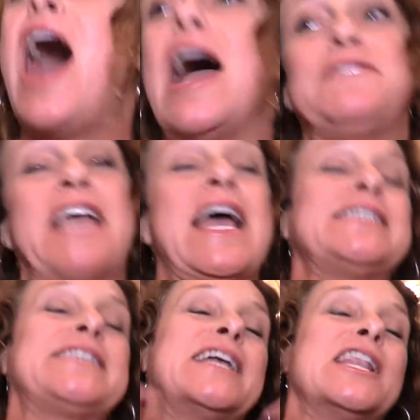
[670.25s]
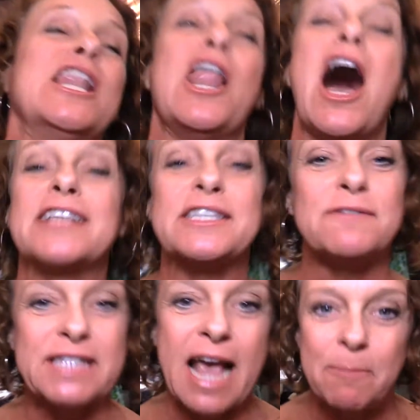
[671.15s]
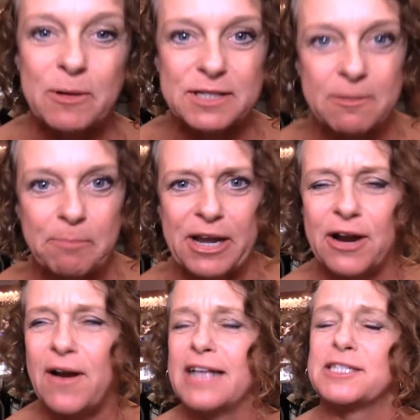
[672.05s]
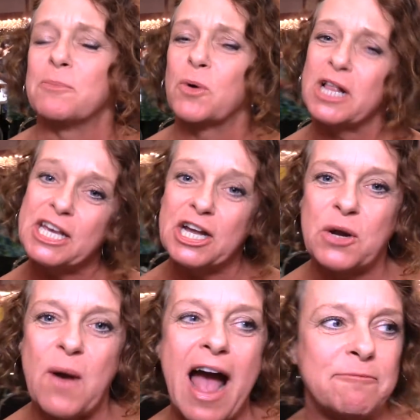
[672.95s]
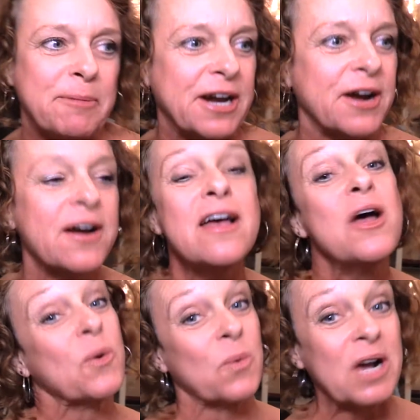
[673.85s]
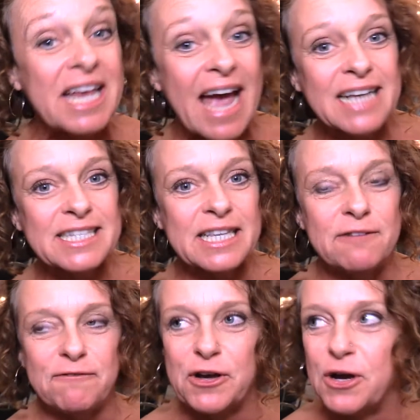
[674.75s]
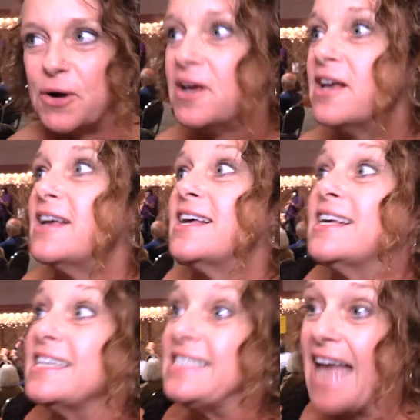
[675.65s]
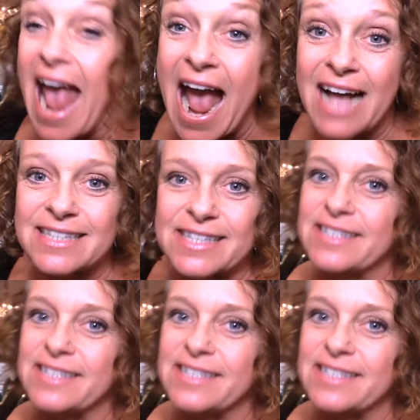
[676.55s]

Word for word: I've tasted lots of samples of beer, had some really good craft beer, really excellent food, danced,